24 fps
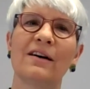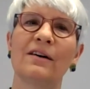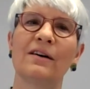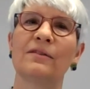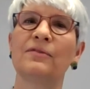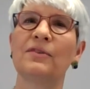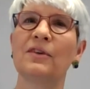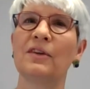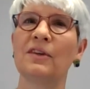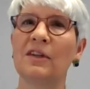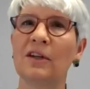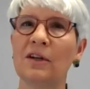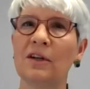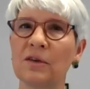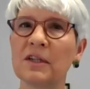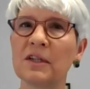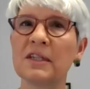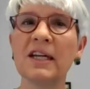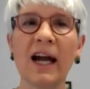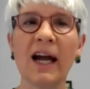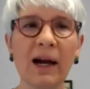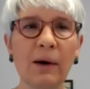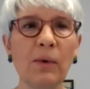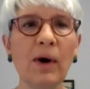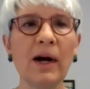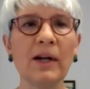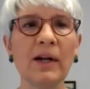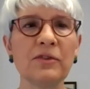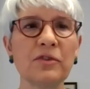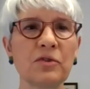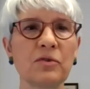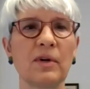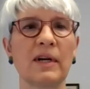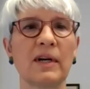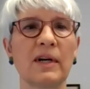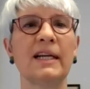of, you know, the Taiwan
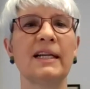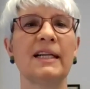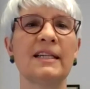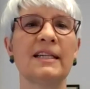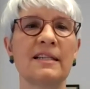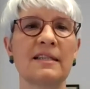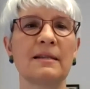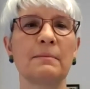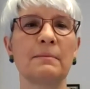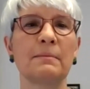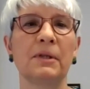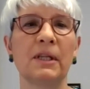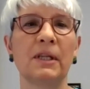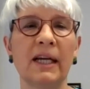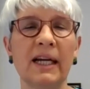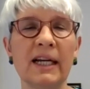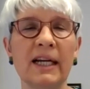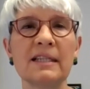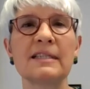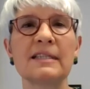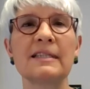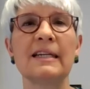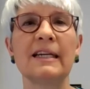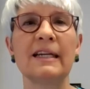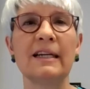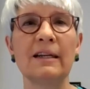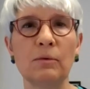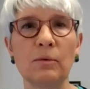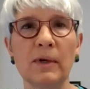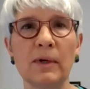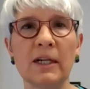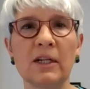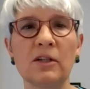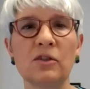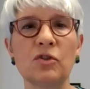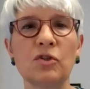Strait is the place in
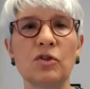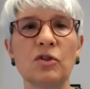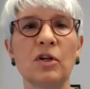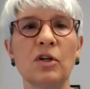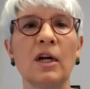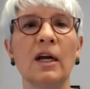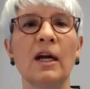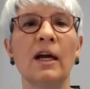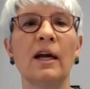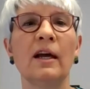which